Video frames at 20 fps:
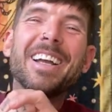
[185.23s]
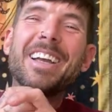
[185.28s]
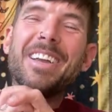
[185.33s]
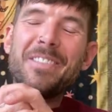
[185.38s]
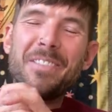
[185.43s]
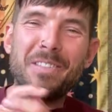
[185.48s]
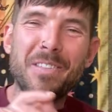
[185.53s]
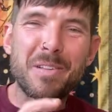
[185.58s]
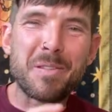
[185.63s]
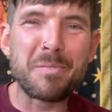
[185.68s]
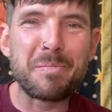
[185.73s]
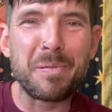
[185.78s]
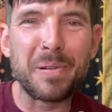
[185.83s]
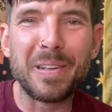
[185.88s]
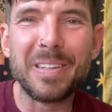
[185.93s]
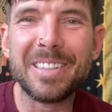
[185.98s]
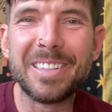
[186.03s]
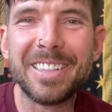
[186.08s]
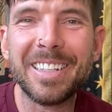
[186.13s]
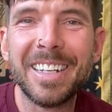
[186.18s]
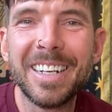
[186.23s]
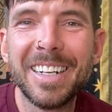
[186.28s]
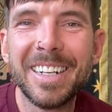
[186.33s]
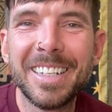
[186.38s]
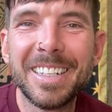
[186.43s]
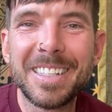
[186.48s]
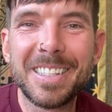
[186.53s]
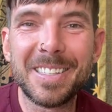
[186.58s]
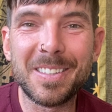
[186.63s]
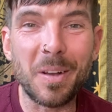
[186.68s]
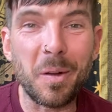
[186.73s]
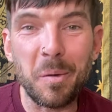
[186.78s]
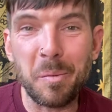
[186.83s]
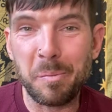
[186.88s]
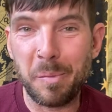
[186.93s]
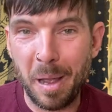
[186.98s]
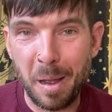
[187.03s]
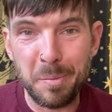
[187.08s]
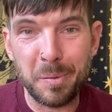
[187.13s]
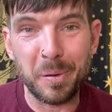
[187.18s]
if you're putting salt and
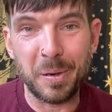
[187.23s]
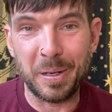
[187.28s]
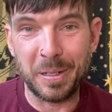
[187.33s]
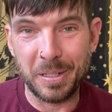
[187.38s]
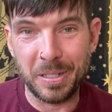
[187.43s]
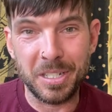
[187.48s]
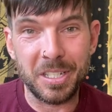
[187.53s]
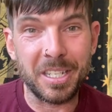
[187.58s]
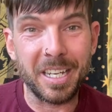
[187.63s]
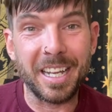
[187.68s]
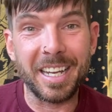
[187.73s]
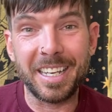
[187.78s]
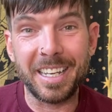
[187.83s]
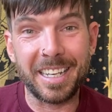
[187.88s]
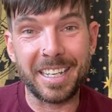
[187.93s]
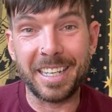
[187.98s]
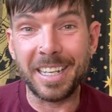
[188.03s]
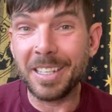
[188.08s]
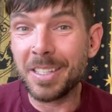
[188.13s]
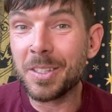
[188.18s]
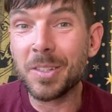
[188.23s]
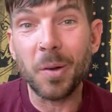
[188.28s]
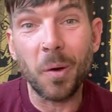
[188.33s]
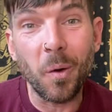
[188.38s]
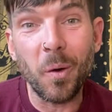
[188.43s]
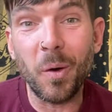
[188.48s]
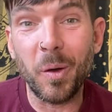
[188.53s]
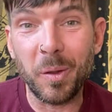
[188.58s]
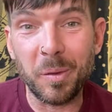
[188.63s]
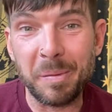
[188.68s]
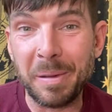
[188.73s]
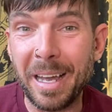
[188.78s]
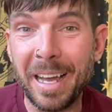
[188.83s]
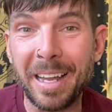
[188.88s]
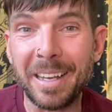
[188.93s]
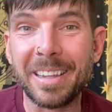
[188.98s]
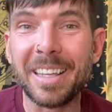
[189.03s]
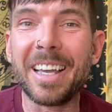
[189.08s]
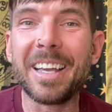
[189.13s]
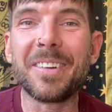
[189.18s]
pepper on shit, it gets old,
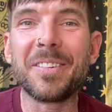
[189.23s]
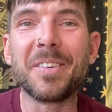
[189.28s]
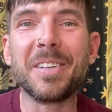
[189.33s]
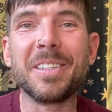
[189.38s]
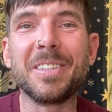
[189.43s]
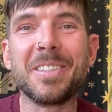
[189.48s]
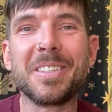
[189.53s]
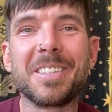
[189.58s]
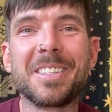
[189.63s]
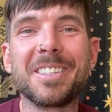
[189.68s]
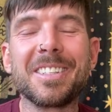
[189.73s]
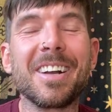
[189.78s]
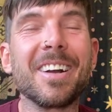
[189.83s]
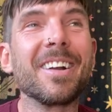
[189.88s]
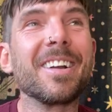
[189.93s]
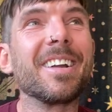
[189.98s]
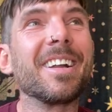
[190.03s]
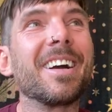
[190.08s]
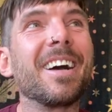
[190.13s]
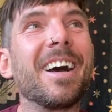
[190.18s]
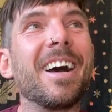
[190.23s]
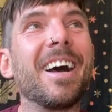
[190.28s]
man. Like, when you start